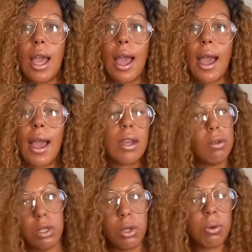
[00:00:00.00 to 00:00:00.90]
I don't
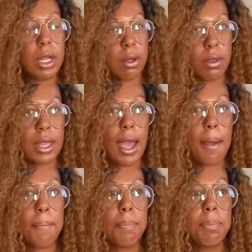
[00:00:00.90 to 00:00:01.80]
agree on that,
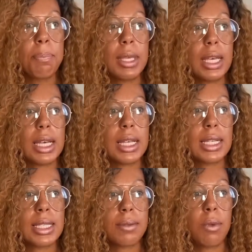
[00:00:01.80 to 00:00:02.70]

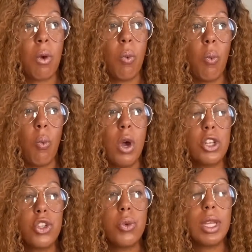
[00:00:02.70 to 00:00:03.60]
because once you
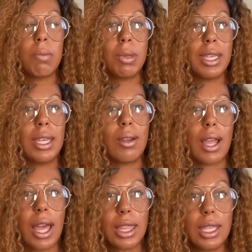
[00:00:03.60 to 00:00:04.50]
get a beginner
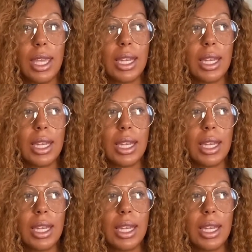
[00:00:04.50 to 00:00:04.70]
athlete and